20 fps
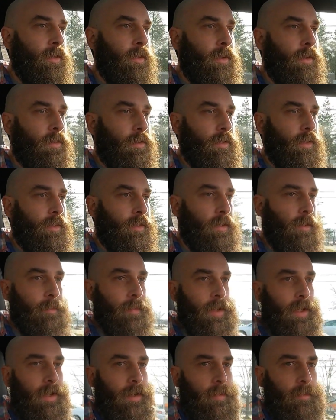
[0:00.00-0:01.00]
you know, the same
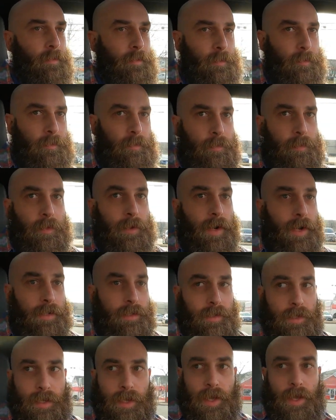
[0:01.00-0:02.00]
kind of
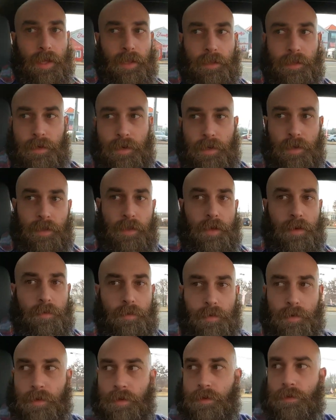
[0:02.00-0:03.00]
practicality that
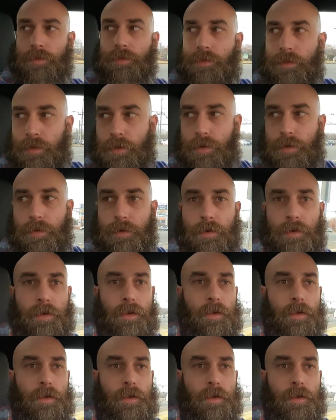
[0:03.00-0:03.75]
you're used to